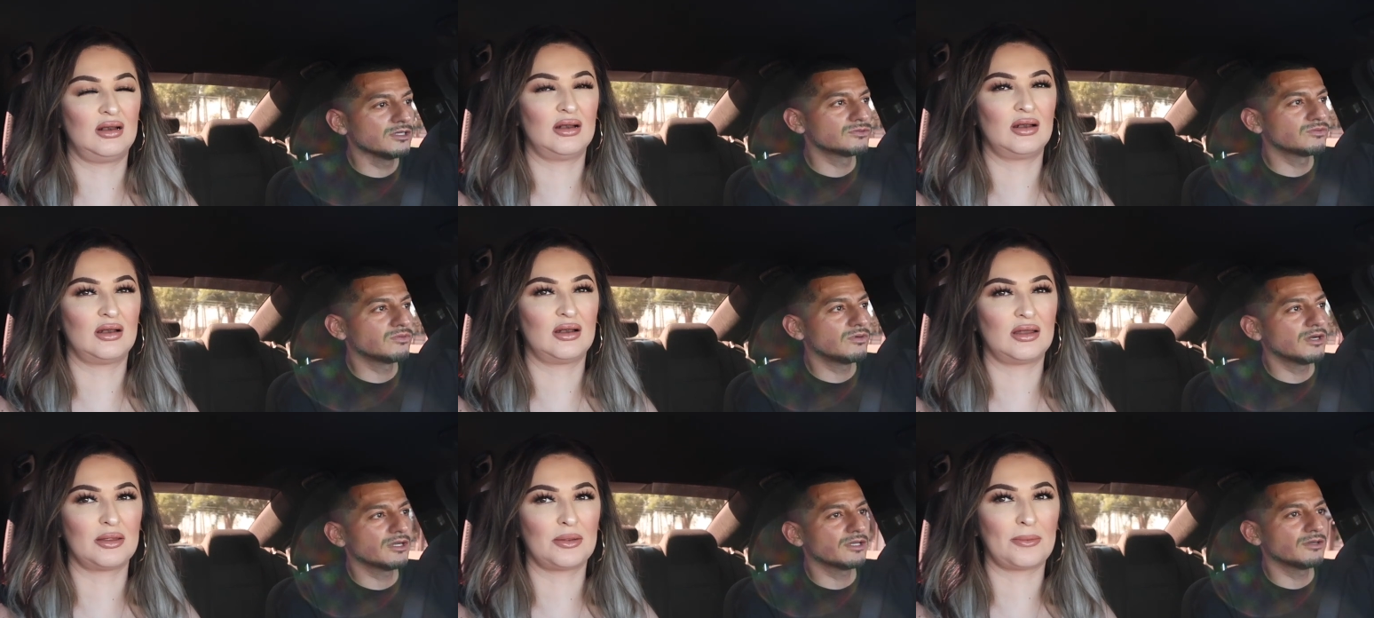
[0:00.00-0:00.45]

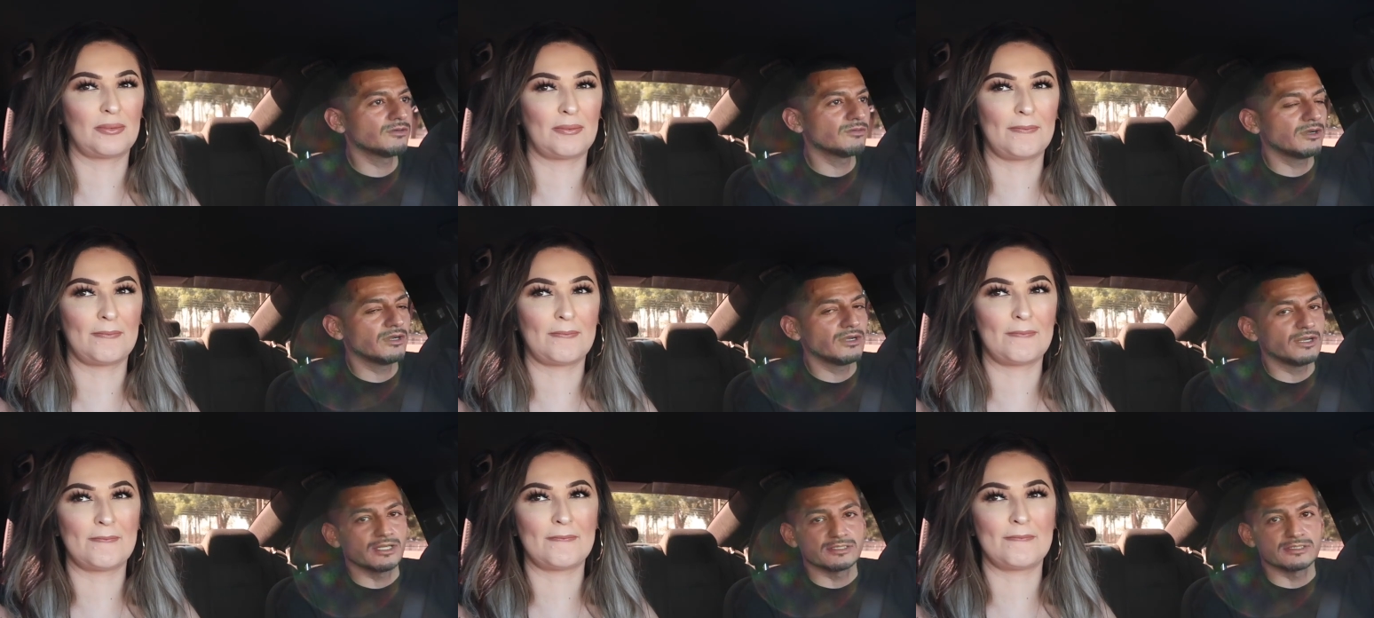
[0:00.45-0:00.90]
Speaker 1: was walking
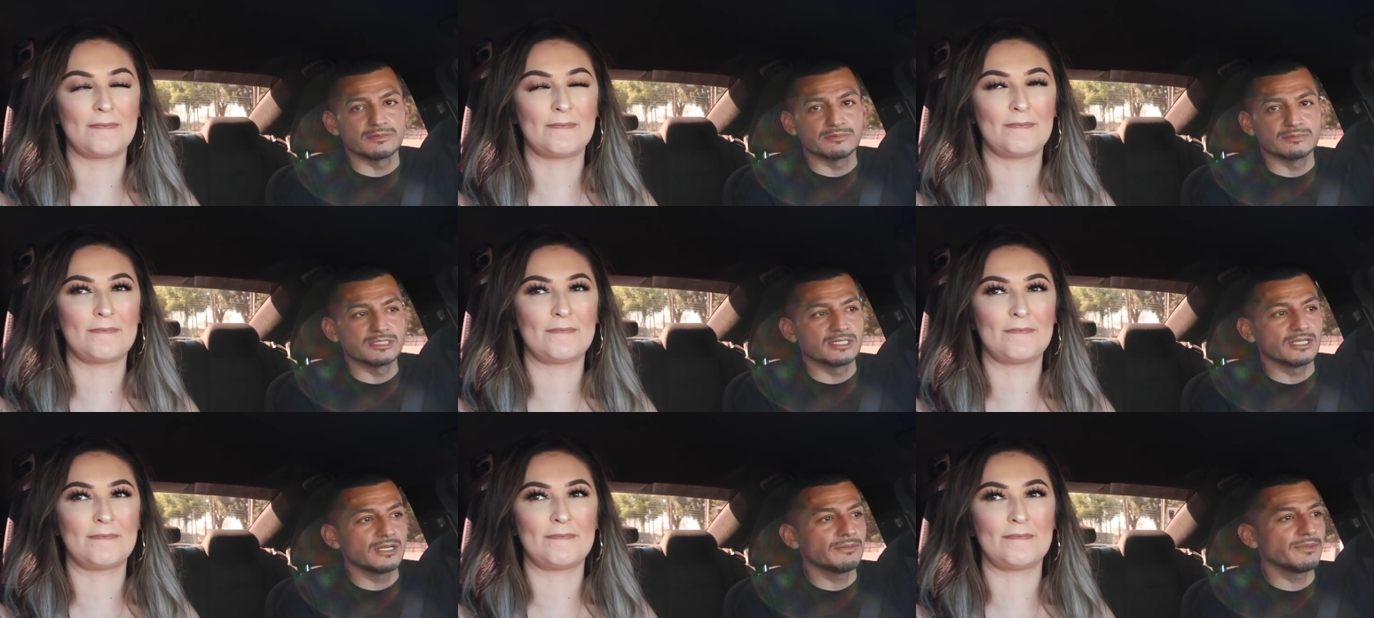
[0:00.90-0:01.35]
around like
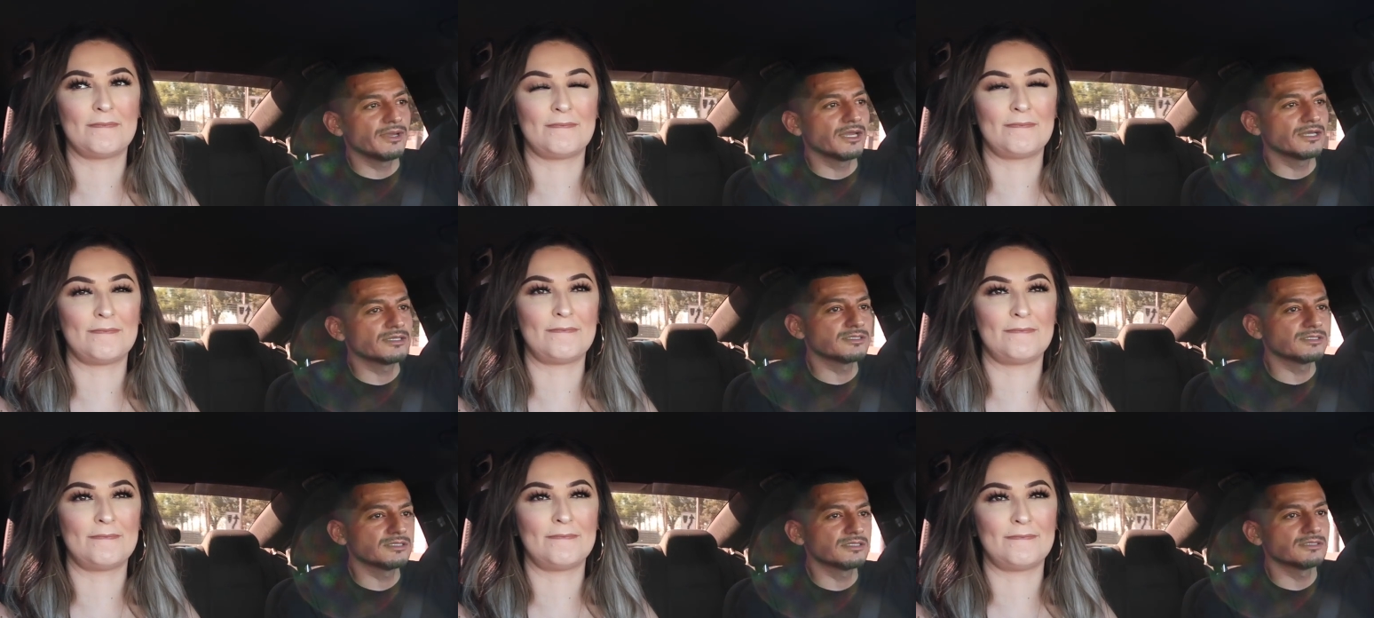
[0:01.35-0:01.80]
some
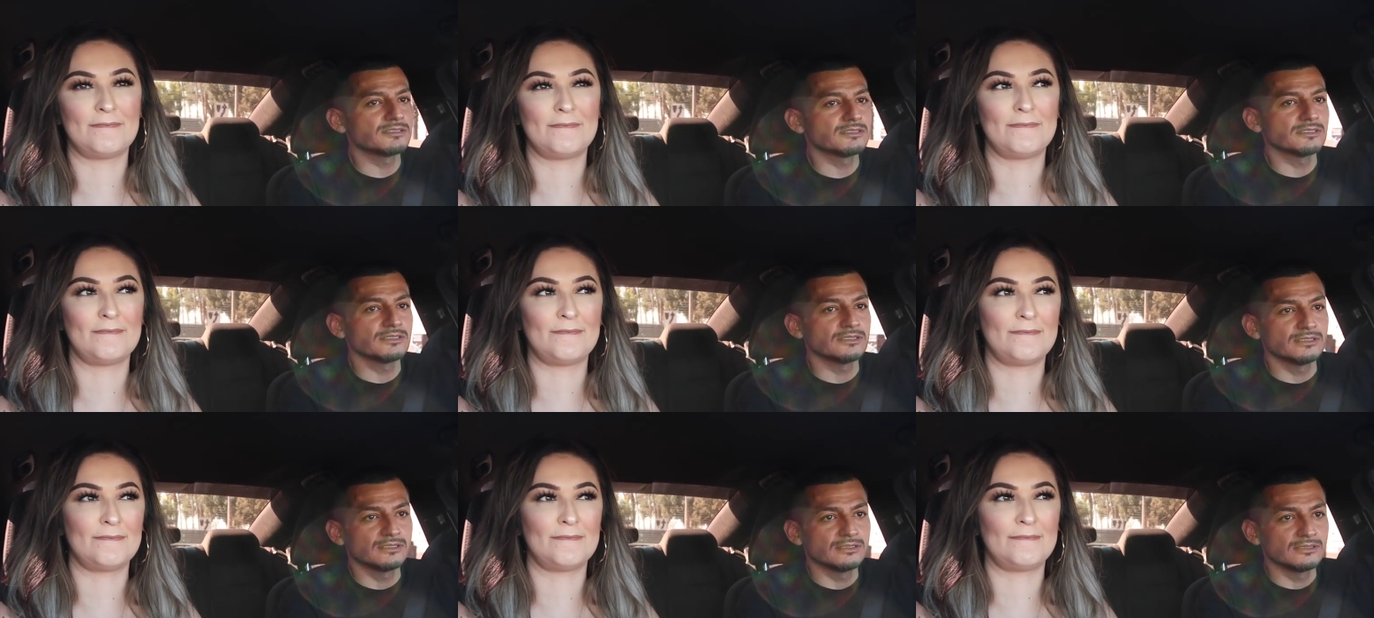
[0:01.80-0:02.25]
dumbasses,
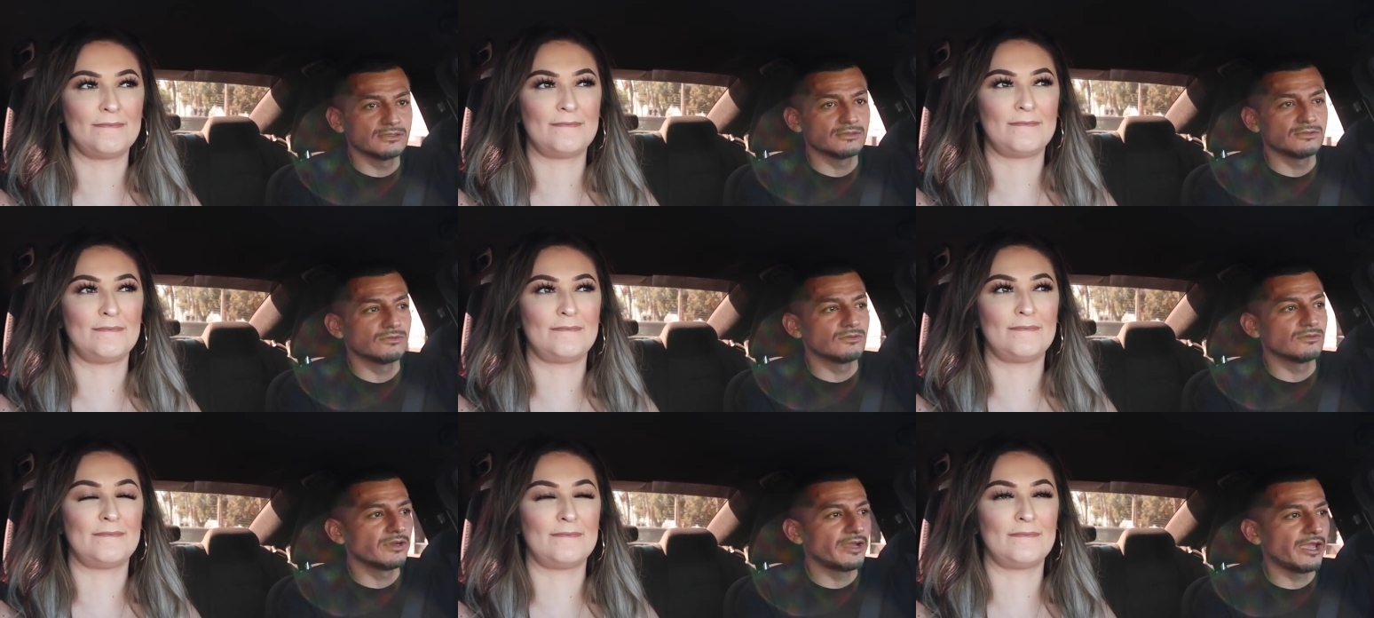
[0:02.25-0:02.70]

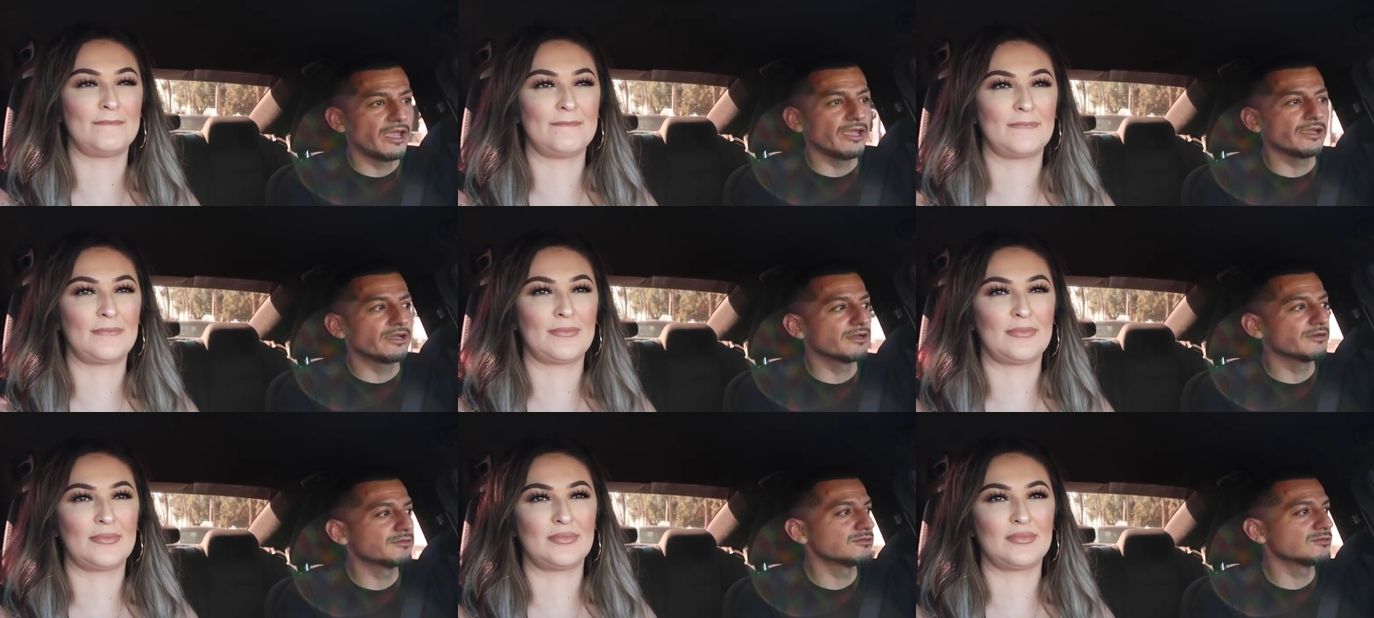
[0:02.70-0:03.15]

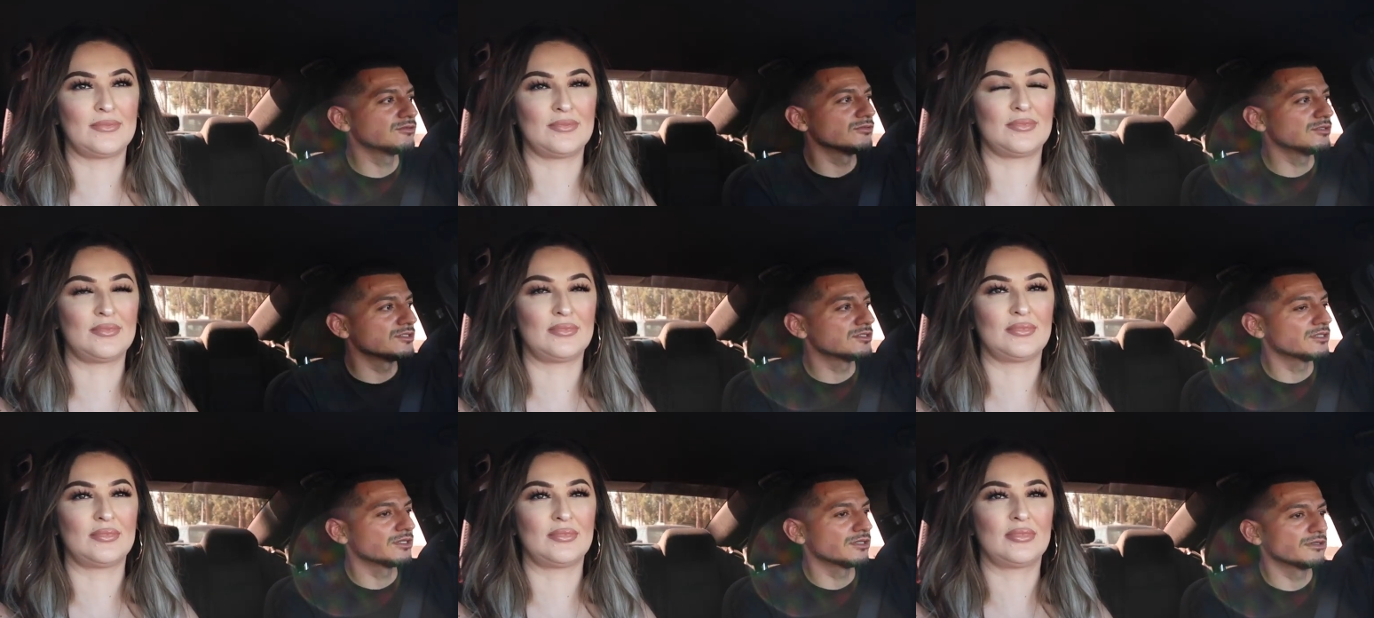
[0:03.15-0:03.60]
handcuffed
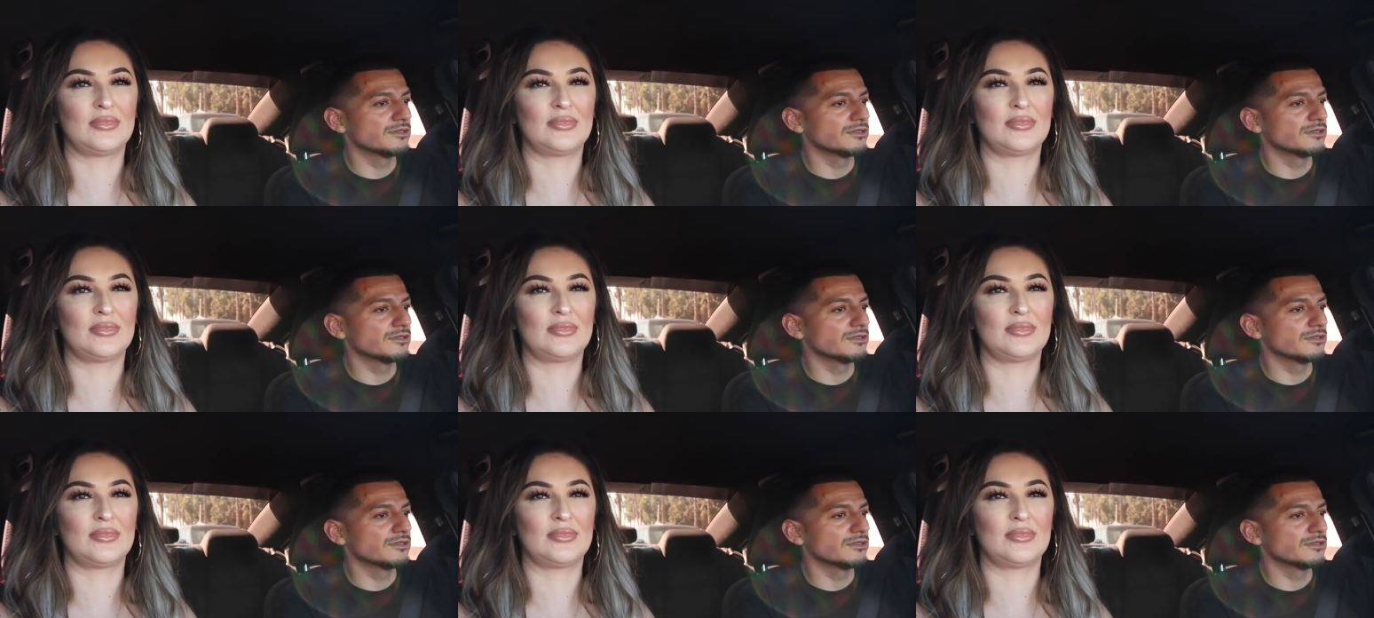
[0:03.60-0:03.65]
to each